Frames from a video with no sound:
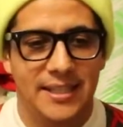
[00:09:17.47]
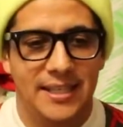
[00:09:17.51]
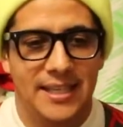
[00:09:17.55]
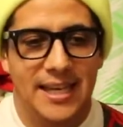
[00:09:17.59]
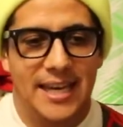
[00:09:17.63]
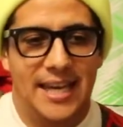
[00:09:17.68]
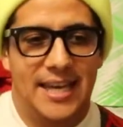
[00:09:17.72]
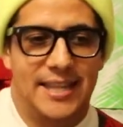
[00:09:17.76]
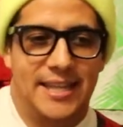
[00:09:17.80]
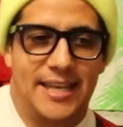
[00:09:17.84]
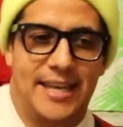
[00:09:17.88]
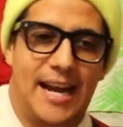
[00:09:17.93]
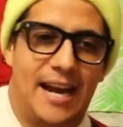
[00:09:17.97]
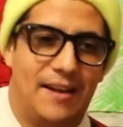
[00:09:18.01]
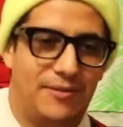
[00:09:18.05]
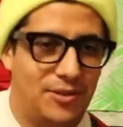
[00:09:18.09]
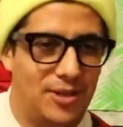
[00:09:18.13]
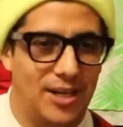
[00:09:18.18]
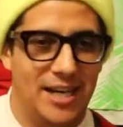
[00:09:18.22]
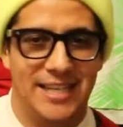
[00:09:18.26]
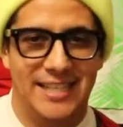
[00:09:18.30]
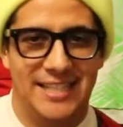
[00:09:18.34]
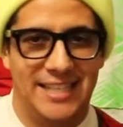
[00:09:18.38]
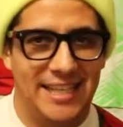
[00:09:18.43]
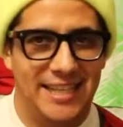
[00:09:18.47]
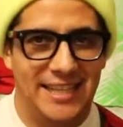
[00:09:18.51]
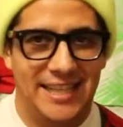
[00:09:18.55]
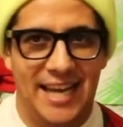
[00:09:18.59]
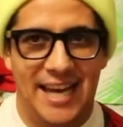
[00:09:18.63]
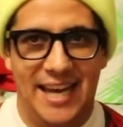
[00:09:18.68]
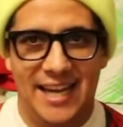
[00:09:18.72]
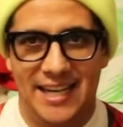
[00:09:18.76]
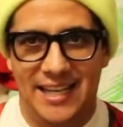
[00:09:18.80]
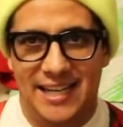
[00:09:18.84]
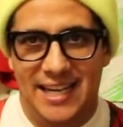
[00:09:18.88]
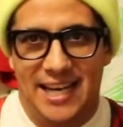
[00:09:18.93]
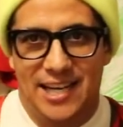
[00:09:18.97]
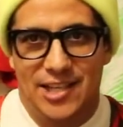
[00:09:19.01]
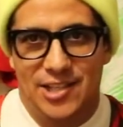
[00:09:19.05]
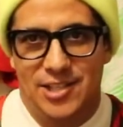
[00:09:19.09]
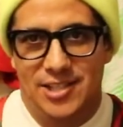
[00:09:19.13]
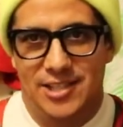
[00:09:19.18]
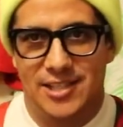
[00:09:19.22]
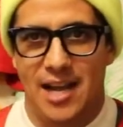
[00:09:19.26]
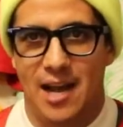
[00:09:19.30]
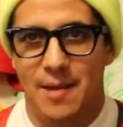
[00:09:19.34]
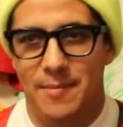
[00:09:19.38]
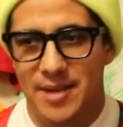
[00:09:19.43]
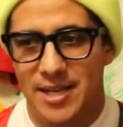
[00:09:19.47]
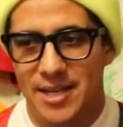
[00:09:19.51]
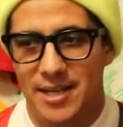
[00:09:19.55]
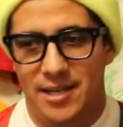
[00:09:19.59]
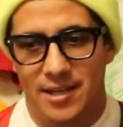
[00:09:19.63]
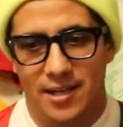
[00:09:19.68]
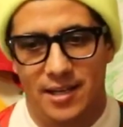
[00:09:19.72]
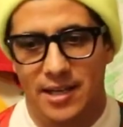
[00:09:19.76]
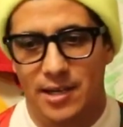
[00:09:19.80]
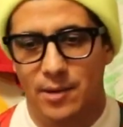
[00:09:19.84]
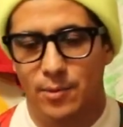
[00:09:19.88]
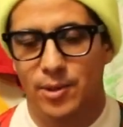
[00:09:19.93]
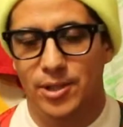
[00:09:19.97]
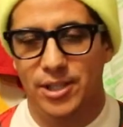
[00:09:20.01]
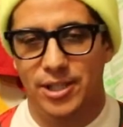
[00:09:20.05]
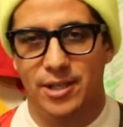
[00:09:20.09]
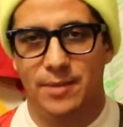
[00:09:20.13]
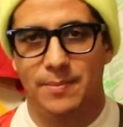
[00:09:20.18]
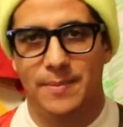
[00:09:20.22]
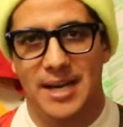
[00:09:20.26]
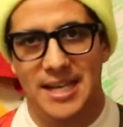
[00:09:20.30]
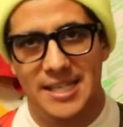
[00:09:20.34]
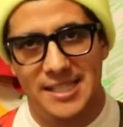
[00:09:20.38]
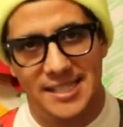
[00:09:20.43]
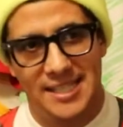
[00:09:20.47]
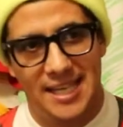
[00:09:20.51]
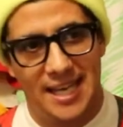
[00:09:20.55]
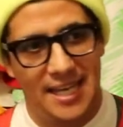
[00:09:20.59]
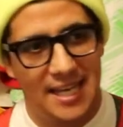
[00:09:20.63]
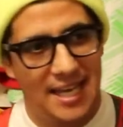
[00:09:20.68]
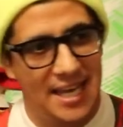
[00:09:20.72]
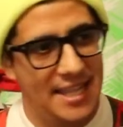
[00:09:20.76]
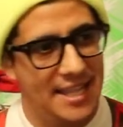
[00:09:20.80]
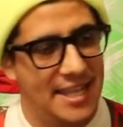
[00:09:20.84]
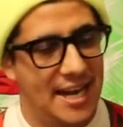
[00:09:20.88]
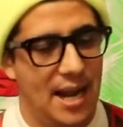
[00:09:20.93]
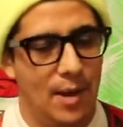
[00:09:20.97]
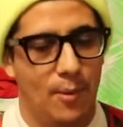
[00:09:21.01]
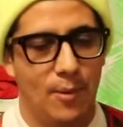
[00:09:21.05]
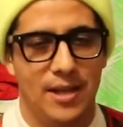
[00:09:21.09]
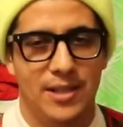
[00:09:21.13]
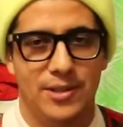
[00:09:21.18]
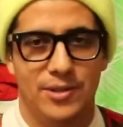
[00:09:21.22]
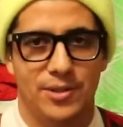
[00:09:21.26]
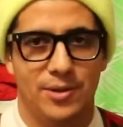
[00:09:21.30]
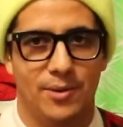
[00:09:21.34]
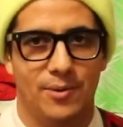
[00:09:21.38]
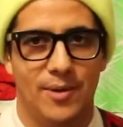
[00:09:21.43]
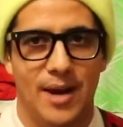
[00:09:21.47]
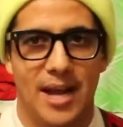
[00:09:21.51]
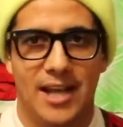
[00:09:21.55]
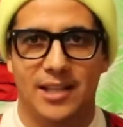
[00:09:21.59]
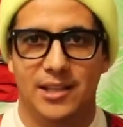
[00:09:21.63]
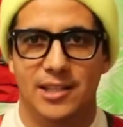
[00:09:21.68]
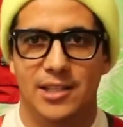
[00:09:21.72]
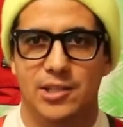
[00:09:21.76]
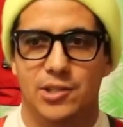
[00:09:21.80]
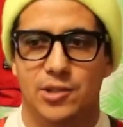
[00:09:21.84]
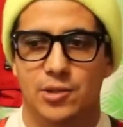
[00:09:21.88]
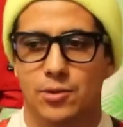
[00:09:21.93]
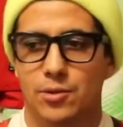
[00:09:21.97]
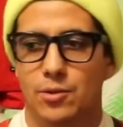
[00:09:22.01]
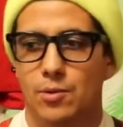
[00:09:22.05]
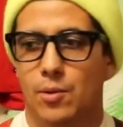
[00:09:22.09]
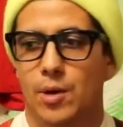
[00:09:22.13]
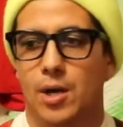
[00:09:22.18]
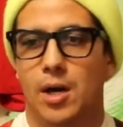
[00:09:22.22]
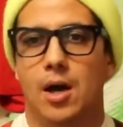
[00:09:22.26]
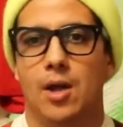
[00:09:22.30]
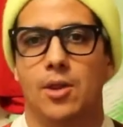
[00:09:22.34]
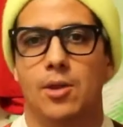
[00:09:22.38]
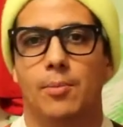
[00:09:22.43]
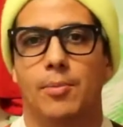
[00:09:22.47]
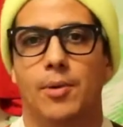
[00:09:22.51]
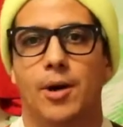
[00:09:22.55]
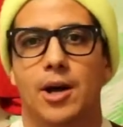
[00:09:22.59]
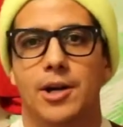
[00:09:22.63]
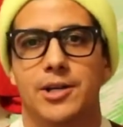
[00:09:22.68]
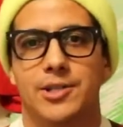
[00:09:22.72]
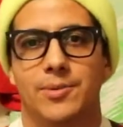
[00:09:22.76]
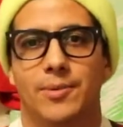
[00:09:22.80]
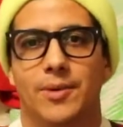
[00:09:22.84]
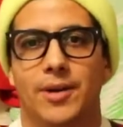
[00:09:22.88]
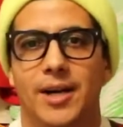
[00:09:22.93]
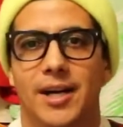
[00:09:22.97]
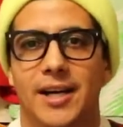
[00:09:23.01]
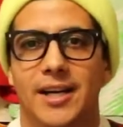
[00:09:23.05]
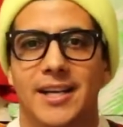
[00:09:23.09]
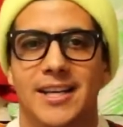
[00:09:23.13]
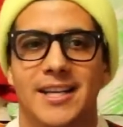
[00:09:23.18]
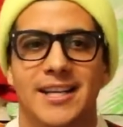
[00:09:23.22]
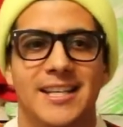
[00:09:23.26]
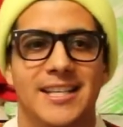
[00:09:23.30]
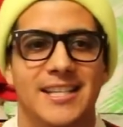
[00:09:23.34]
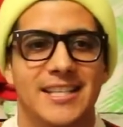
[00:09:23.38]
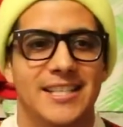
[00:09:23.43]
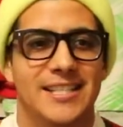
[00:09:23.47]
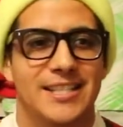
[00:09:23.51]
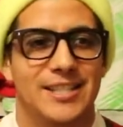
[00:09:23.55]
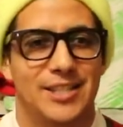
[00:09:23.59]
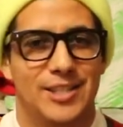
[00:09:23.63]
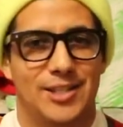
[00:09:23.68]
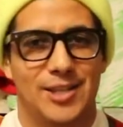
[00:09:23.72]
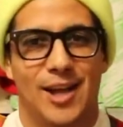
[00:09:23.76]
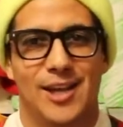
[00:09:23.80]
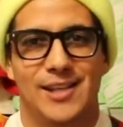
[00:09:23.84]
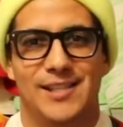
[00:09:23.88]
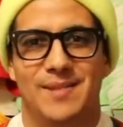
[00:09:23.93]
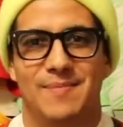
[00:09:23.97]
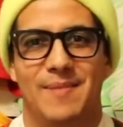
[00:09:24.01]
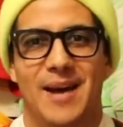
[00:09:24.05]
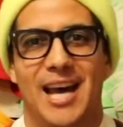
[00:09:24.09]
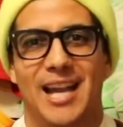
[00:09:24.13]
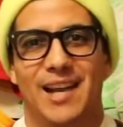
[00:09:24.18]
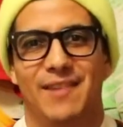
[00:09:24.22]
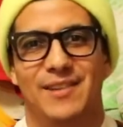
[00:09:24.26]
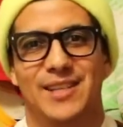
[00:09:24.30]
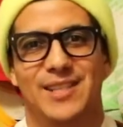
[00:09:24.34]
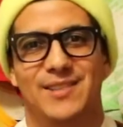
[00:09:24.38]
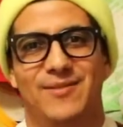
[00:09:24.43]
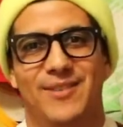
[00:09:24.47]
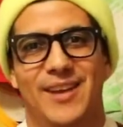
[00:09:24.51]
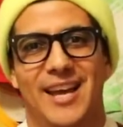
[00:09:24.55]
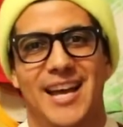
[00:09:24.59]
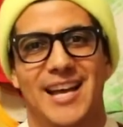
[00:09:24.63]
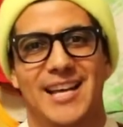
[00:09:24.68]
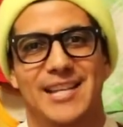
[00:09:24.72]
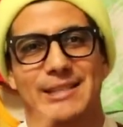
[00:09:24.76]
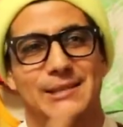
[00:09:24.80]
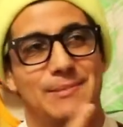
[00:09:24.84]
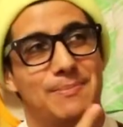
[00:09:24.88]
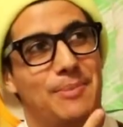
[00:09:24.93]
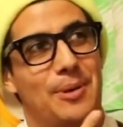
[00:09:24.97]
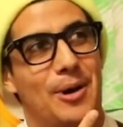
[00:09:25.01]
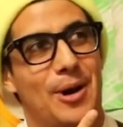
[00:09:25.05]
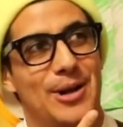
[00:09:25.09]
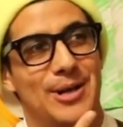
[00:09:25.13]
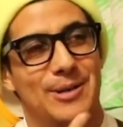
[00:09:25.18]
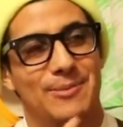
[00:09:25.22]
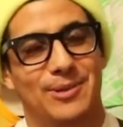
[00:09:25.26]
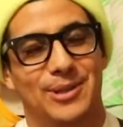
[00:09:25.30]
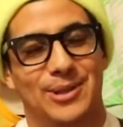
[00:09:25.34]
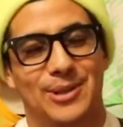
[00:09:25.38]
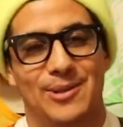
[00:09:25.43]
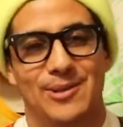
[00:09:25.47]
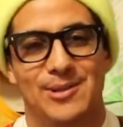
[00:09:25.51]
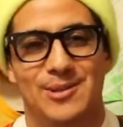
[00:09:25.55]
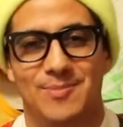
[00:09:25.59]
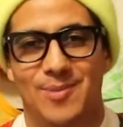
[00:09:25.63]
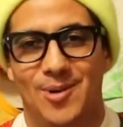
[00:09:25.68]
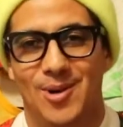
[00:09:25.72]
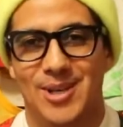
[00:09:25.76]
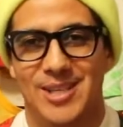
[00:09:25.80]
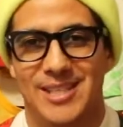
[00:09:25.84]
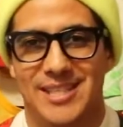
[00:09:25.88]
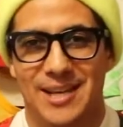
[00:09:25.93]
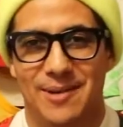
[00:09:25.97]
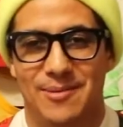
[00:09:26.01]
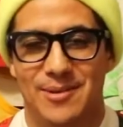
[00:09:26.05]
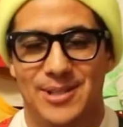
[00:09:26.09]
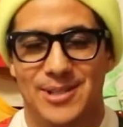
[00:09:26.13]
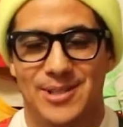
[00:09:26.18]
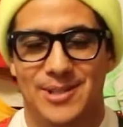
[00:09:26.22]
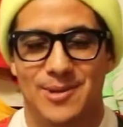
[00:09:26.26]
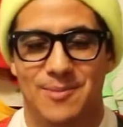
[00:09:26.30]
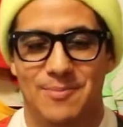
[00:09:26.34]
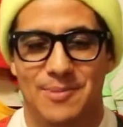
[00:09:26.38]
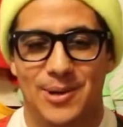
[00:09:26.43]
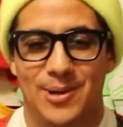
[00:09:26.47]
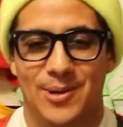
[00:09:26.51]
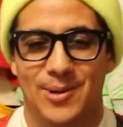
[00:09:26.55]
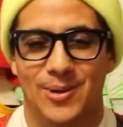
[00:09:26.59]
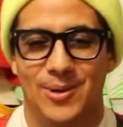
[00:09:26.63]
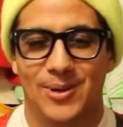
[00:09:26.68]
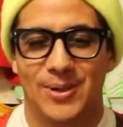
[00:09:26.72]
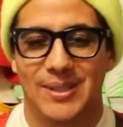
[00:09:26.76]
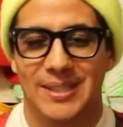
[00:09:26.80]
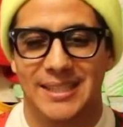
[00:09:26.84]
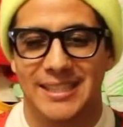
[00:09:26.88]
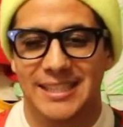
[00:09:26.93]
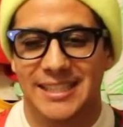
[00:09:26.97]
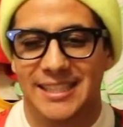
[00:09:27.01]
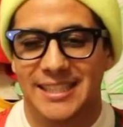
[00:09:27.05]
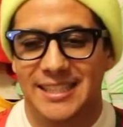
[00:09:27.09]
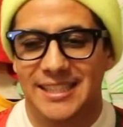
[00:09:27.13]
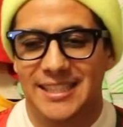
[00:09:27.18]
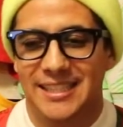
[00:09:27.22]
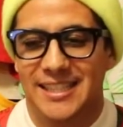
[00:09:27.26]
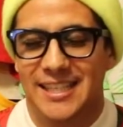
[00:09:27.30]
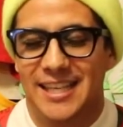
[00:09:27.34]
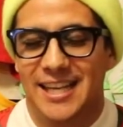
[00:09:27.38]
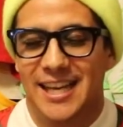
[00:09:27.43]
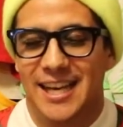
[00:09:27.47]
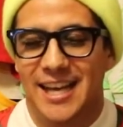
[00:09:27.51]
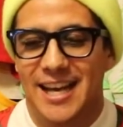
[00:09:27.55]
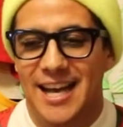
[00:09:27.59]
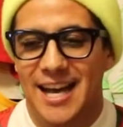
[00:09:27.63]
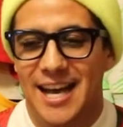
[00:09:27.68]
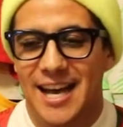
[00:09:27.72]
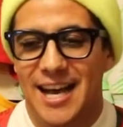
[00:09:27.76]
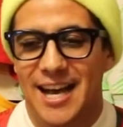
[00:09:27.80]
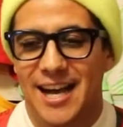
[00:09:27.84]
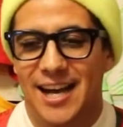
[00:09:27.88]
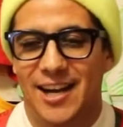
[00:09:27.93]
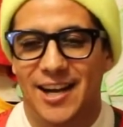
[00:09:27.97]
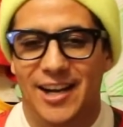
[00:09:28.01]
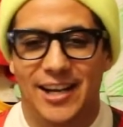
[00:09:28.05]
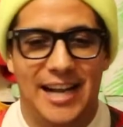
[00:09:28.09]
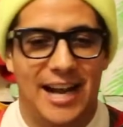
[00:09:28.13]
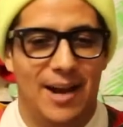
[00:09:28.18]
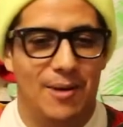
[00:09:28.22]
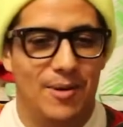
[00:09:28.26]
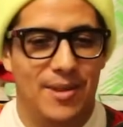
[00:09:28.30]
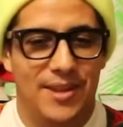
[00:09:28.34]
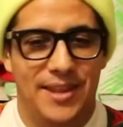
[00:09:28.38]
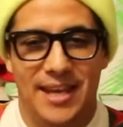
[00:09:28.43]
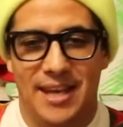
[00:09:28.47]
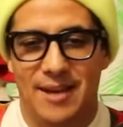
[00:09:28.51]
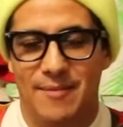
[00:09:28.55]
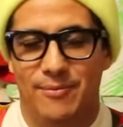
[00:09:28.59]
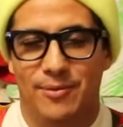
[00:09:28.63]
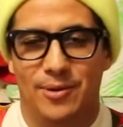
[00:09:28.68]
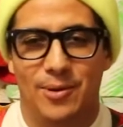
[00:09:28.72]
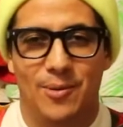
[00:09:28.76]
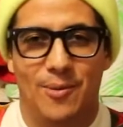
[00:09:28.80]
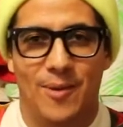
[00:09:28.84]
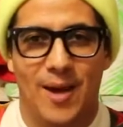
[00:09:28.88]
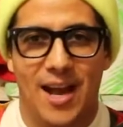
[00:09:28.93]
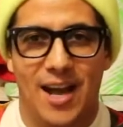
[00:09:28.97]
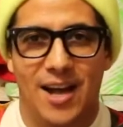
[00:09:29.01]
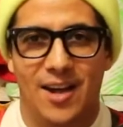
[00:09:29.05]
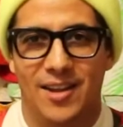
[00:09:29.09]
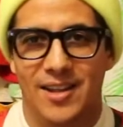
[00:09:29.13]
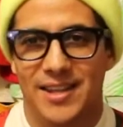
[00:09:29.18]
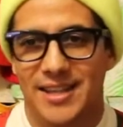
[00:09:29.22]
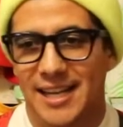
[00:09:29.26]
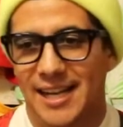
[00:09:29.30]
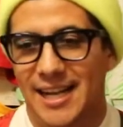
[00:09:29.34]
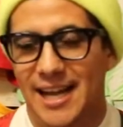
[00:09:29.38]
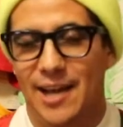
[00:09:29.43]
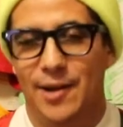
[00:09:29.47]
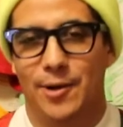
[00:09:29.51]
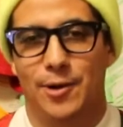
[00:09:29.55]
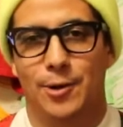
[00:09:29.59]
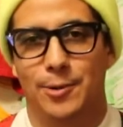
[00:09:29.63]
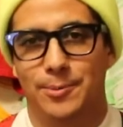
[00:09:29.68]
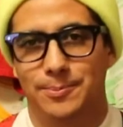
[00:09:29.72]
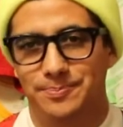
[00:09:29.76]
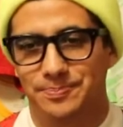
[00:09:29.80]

And then after I did that, it kind of just got me in a really good mindset. And then I went directly to where all the bars were, saw some Alaves fans, partied with those boys. They were super cool. Hung out with them for a while and then got home.